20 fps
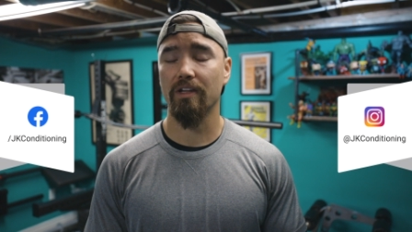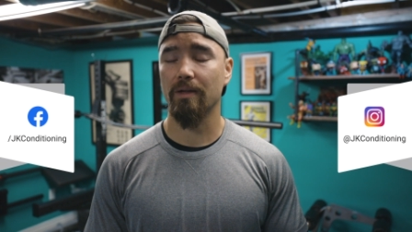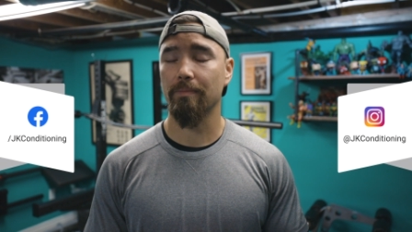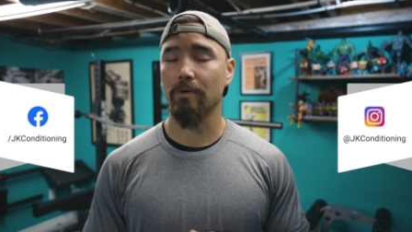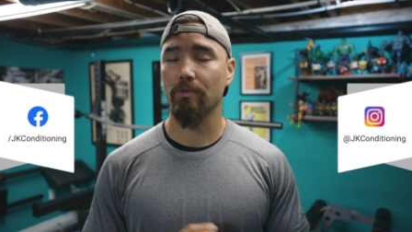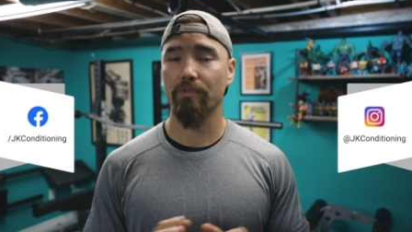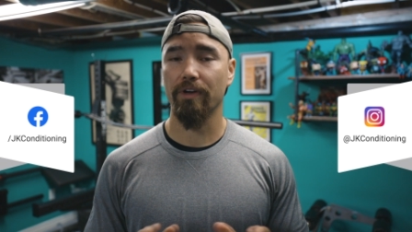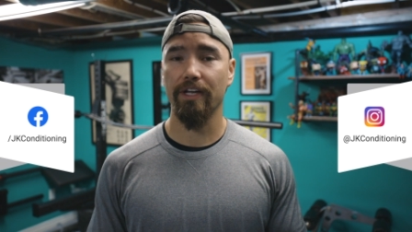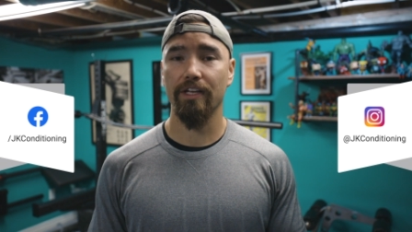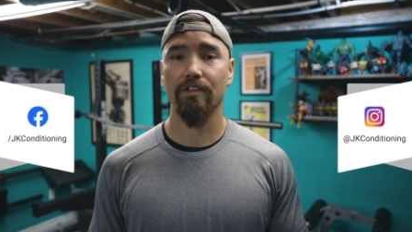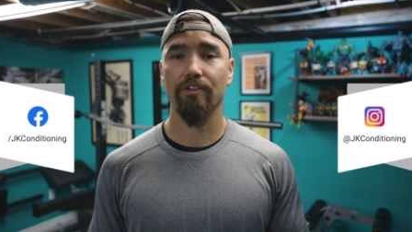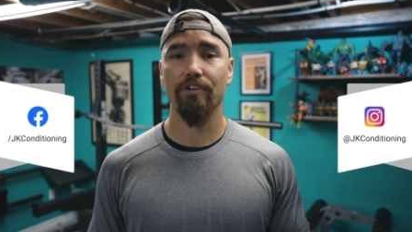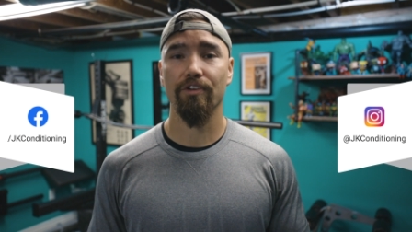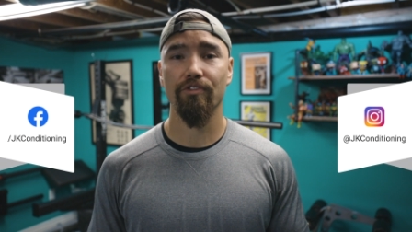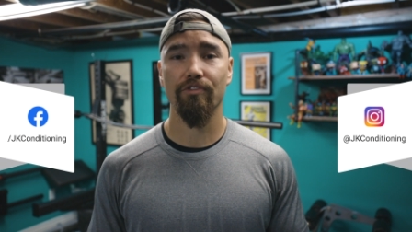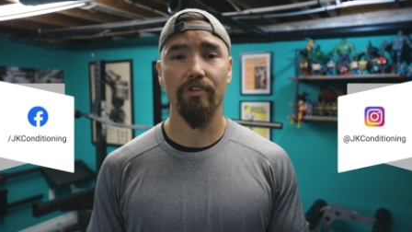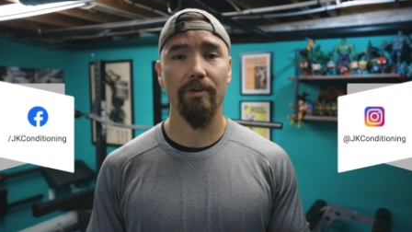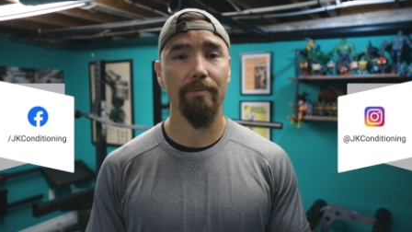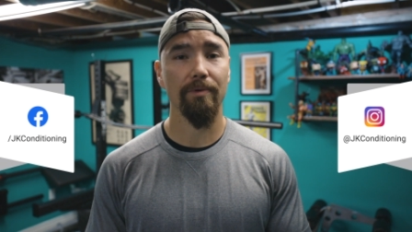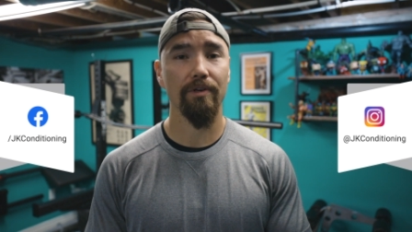and I'm a regular
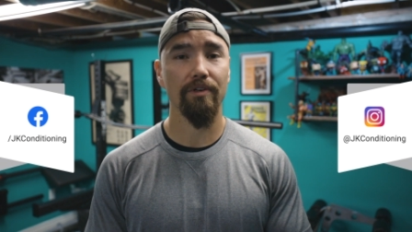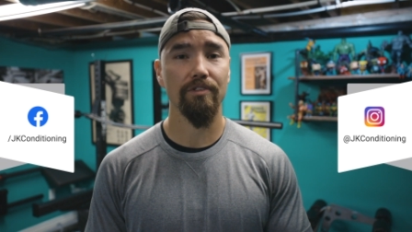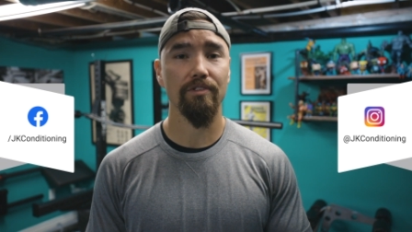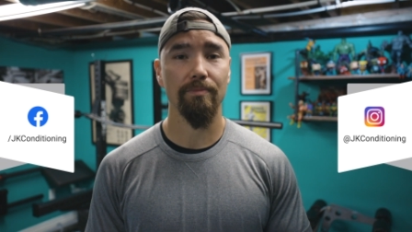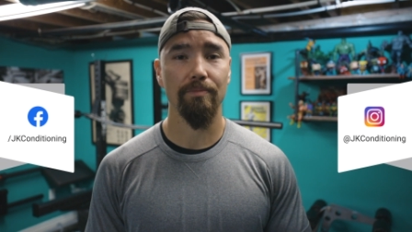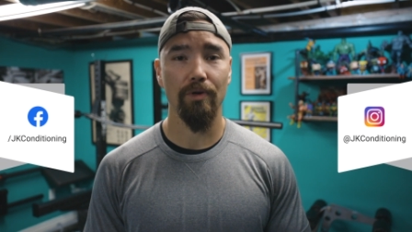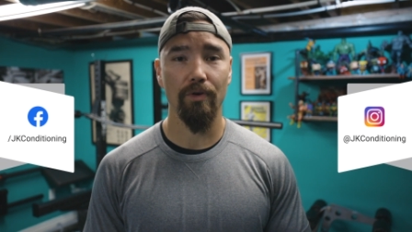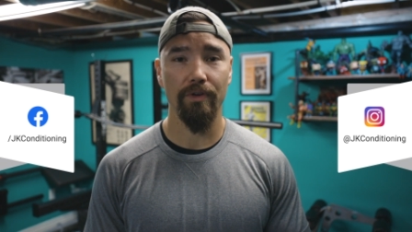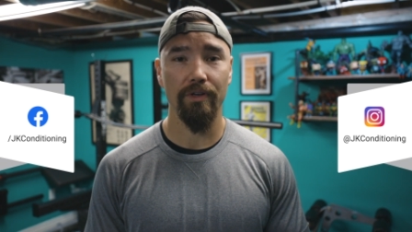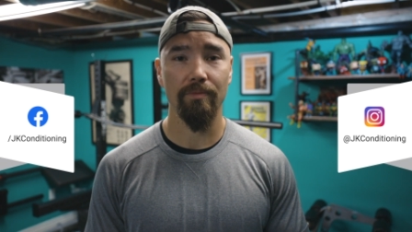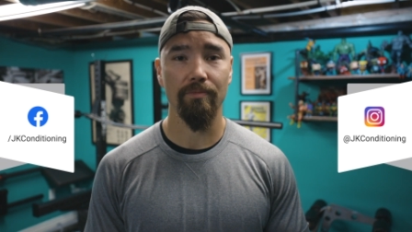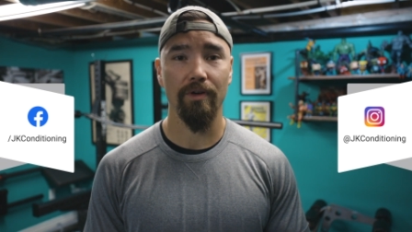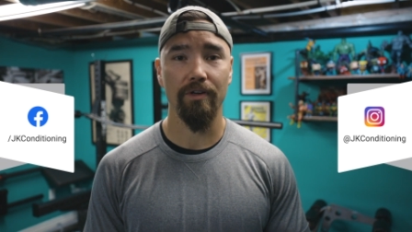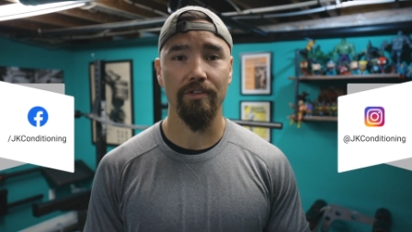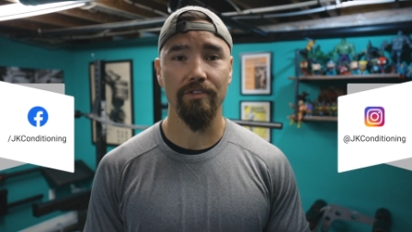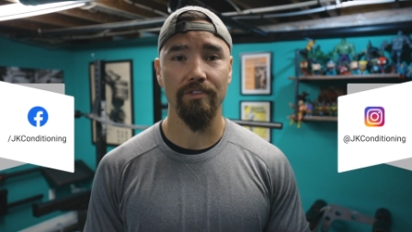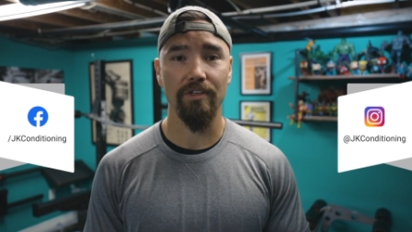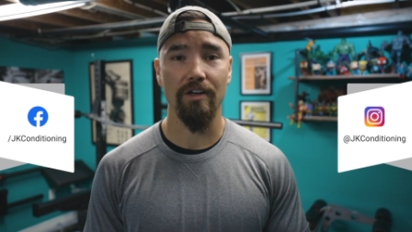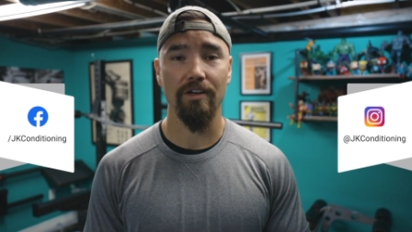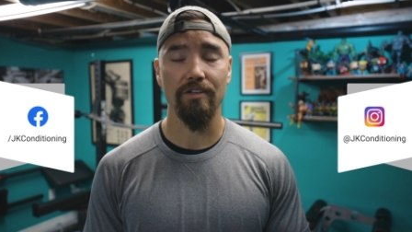contributor to
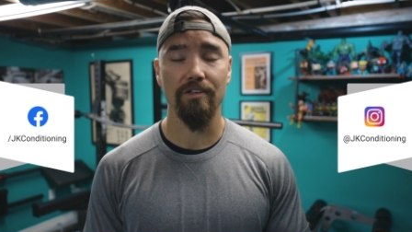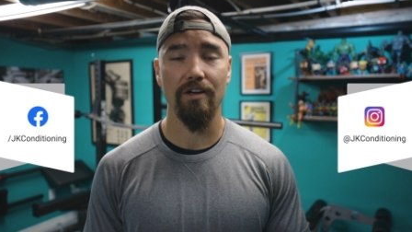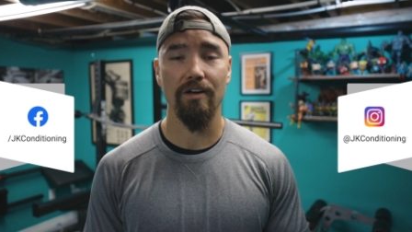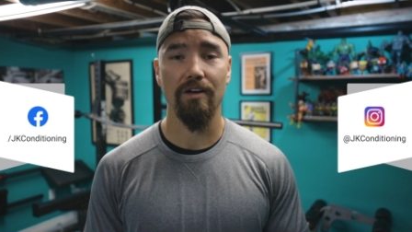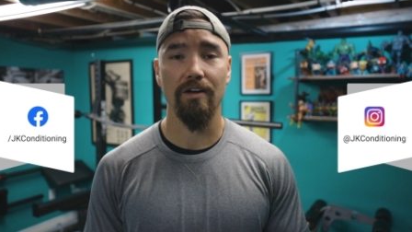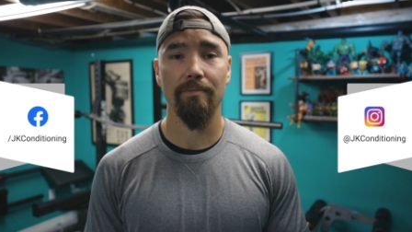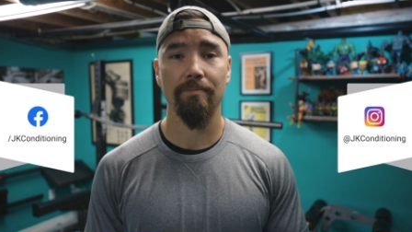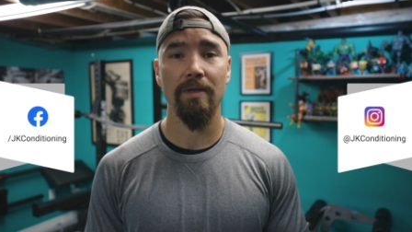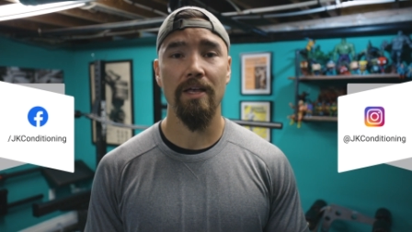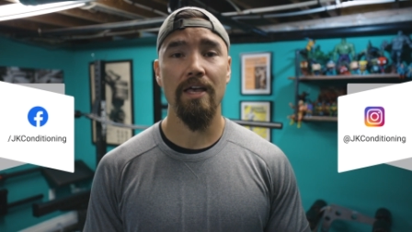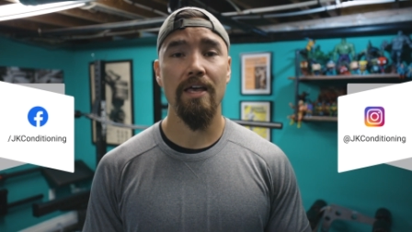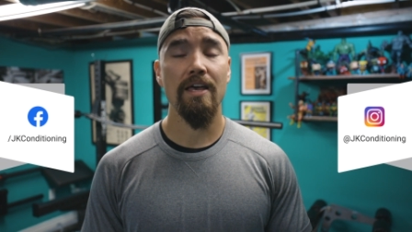podiumrunner.com,